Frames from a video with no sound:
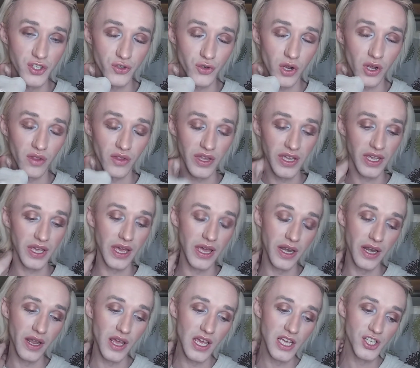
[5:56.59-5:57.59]
struggling
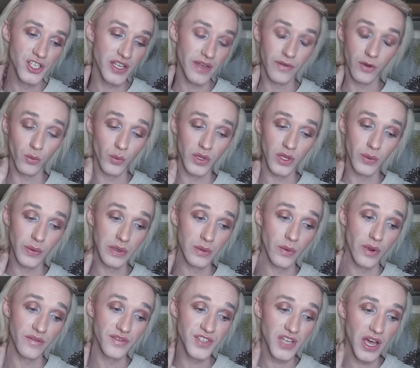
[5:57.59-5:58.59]
and she's having a really, really
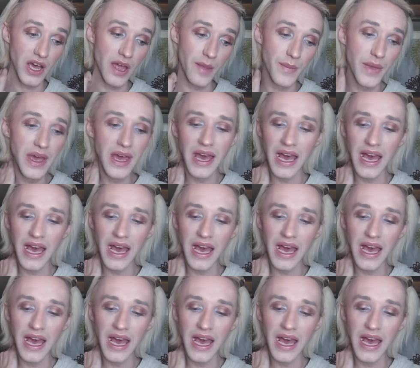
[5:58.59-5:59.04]
rough time.